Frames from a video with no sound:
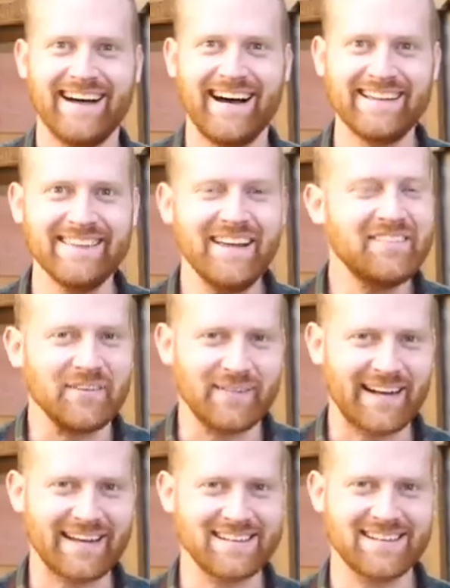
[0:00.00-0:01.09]
I love it
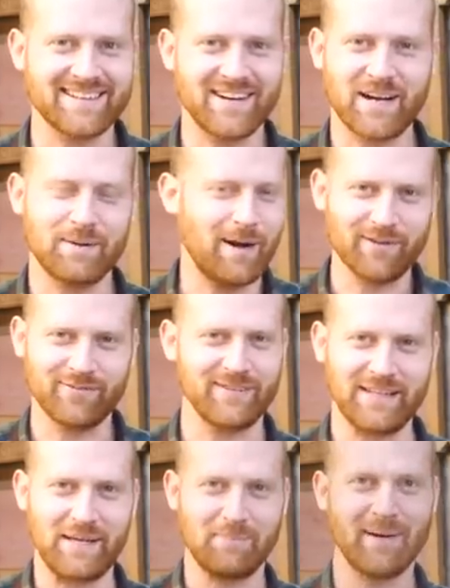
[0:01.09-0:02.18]
when I get to talk about
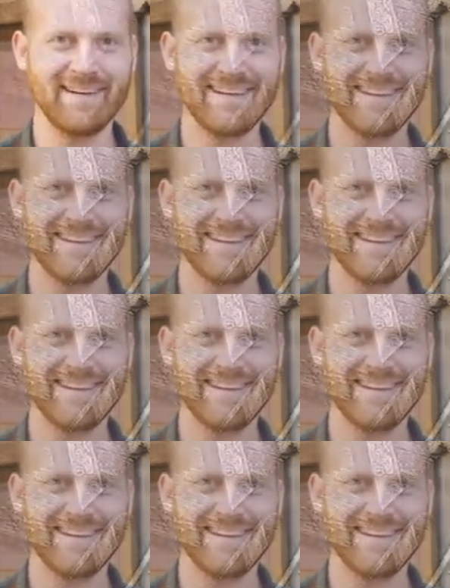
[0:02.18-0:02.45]
fleam.